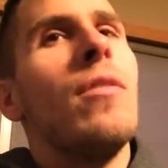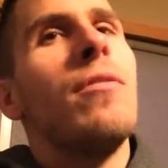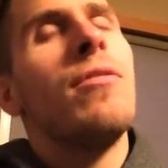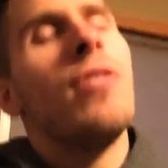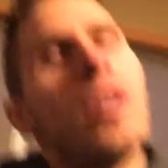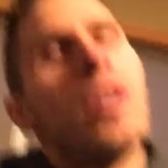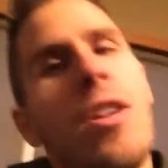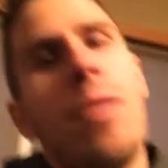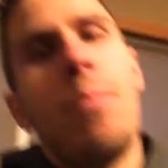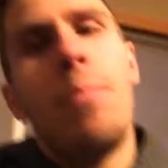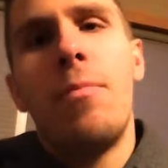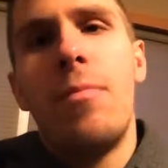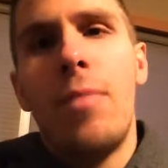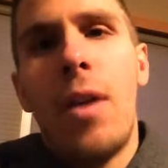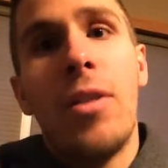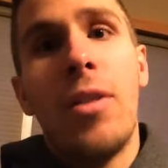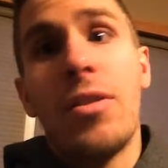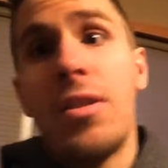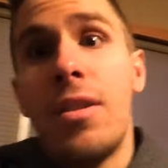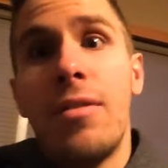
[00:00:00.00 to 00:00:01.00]
the front of your
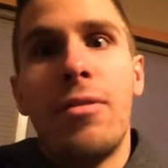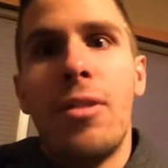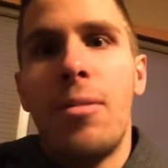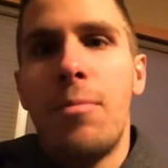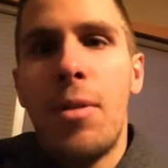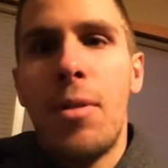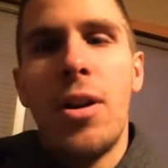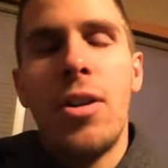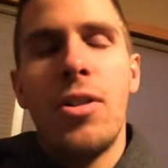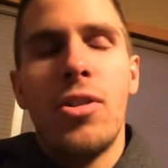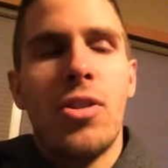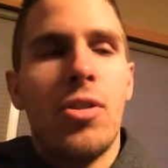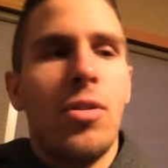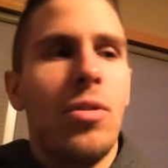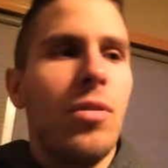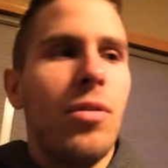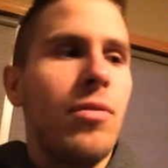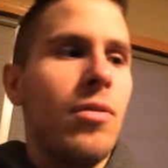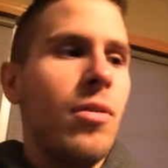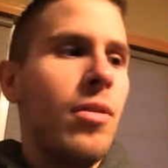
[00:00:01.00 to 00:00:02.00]
I'll say front part of your
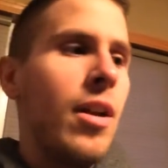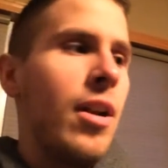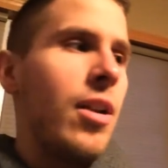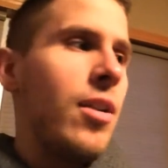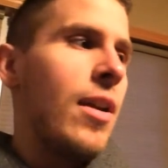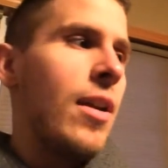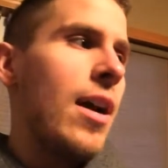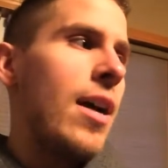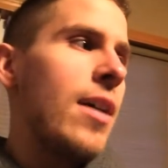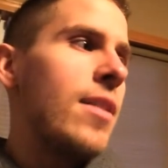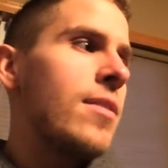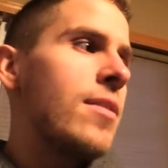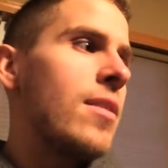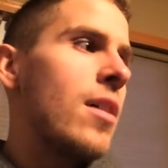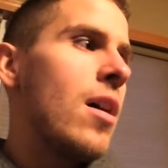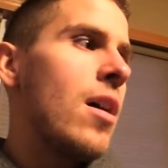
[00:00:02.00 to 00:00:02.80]
shoulder for a lot of you guys.